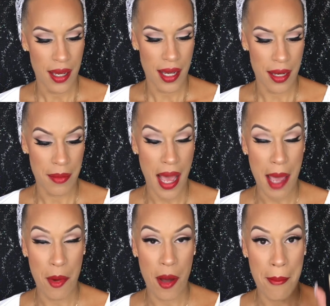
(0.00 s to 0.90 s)

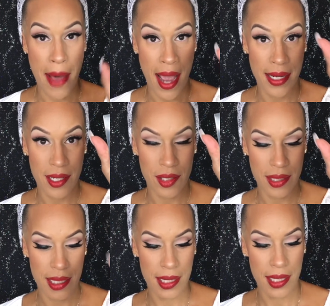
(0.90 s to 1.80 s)
I bought mine at
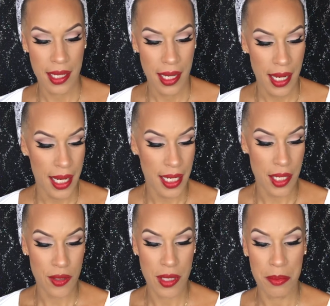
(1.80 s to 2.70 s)
Ulta, and I
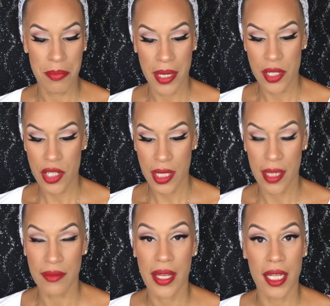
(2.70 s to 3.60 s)
used a bunch
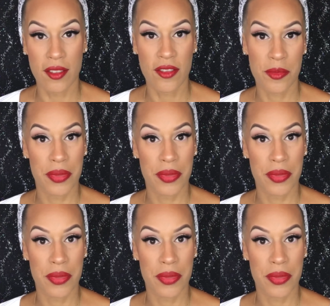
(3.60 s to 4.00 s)
of e.l.f.